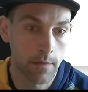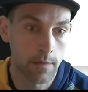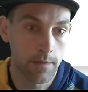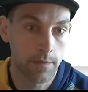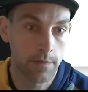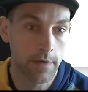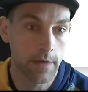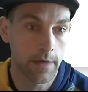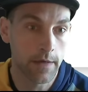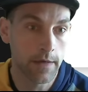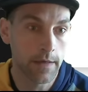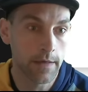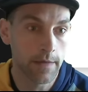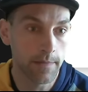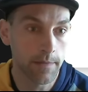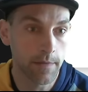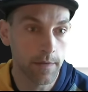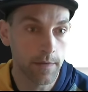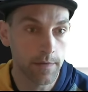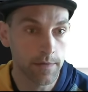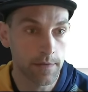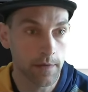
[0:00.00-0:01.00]
Trying to get them to
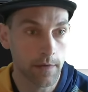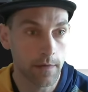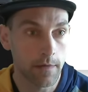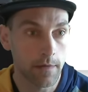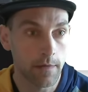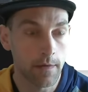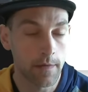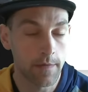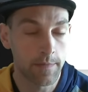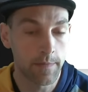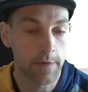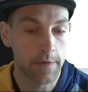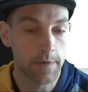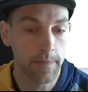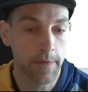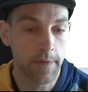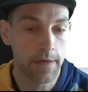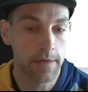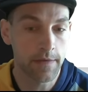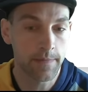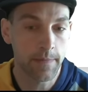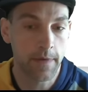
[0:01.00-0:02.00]
use their as much
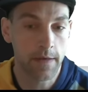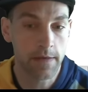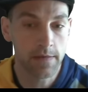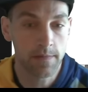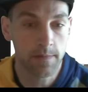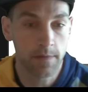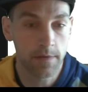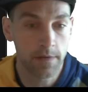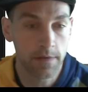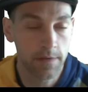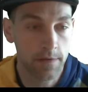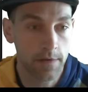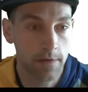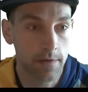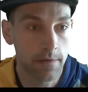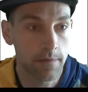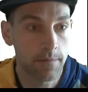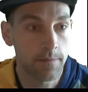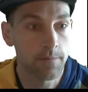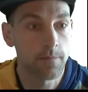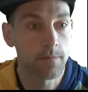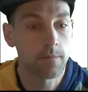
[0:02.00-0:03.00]
mana as possible this turn.
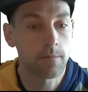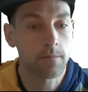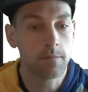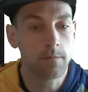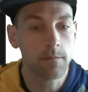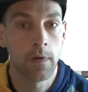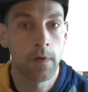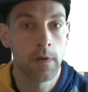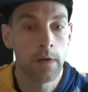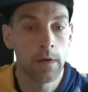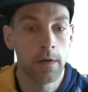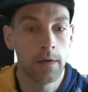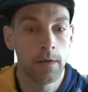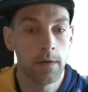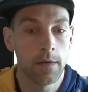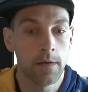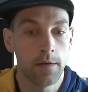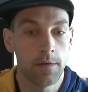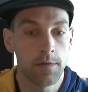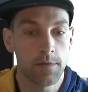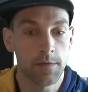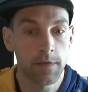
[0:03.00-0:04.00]

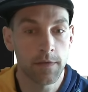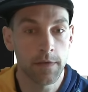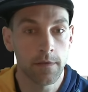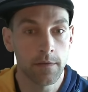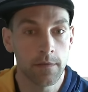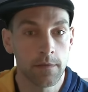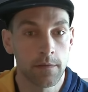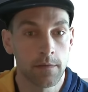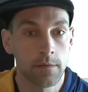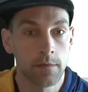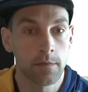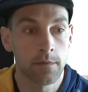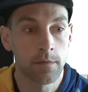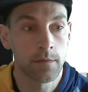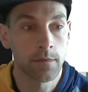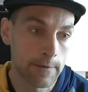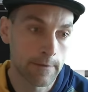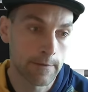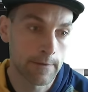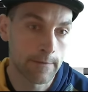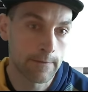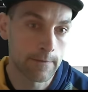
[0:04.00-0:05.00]
Interesting.
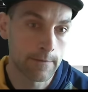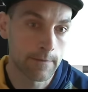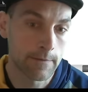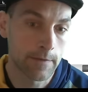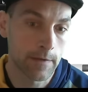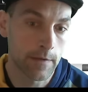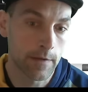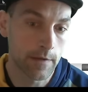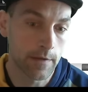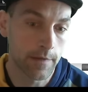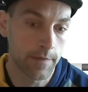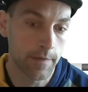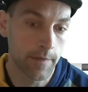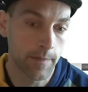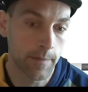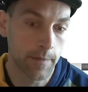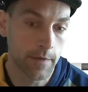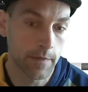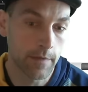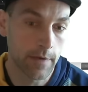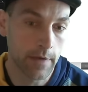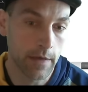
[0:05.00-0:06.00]
They're going to
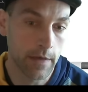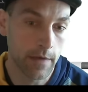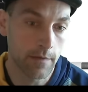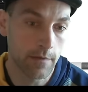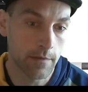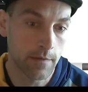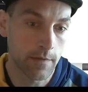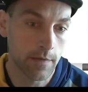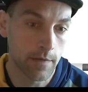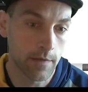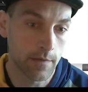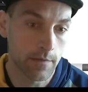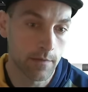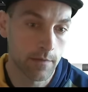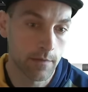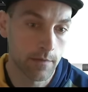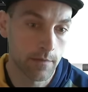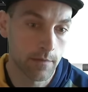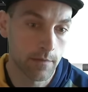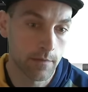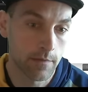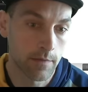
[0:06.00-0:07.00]
ephemerate right now? No.
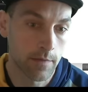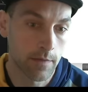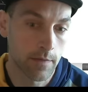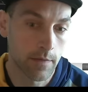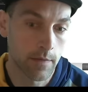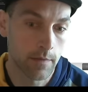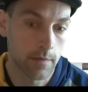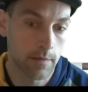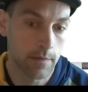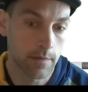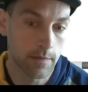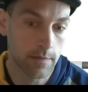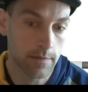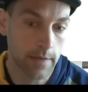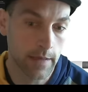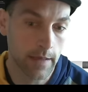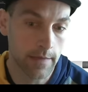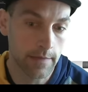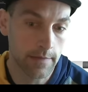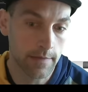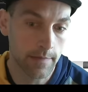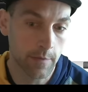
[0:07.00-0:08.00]
Let's
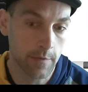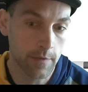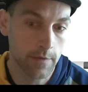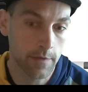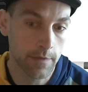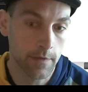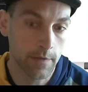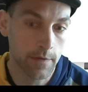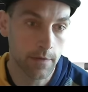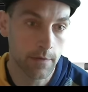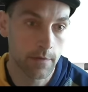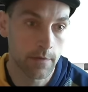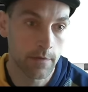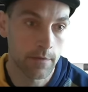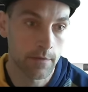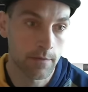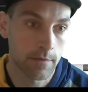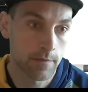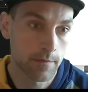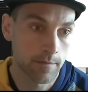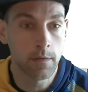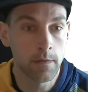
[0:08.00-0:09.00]
cast a Mulldrifter.
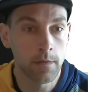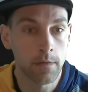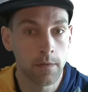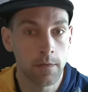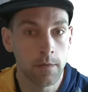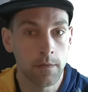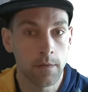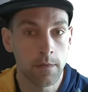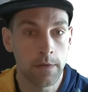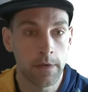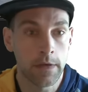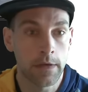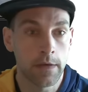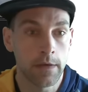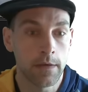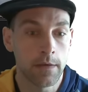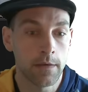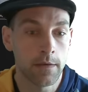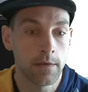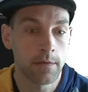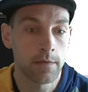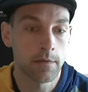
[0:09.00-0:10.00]

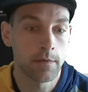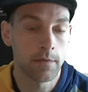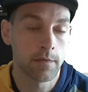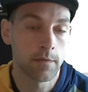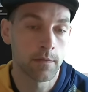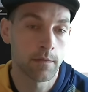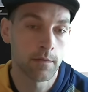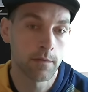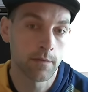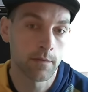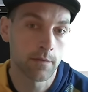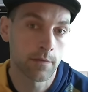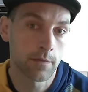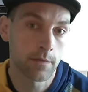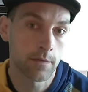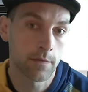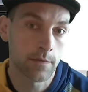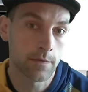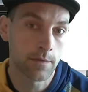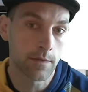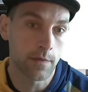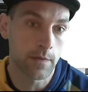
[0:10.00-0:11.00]
Okay.
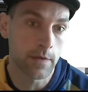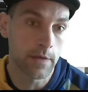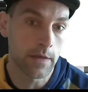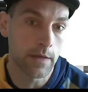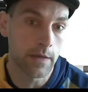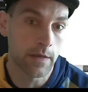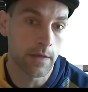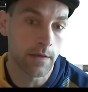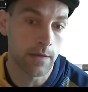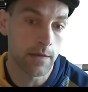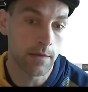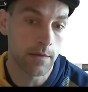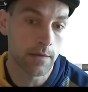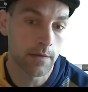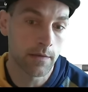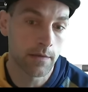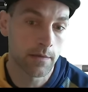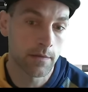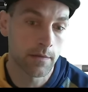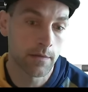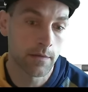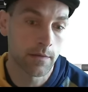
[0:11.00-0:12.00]
So they...
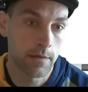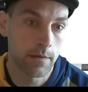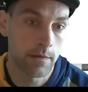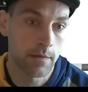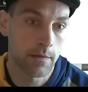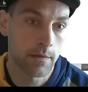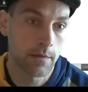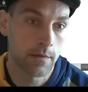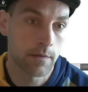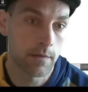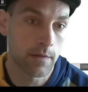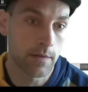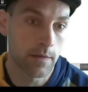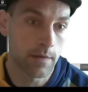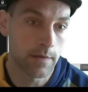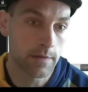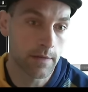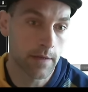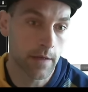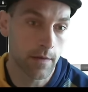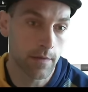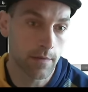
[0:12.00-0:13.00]

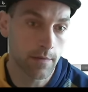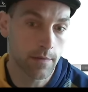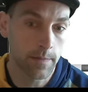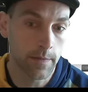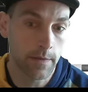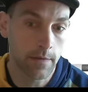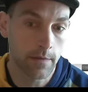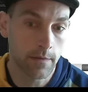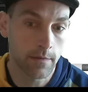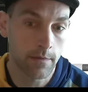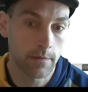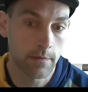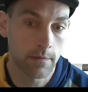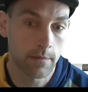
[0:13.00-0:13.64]
Let's counterspell.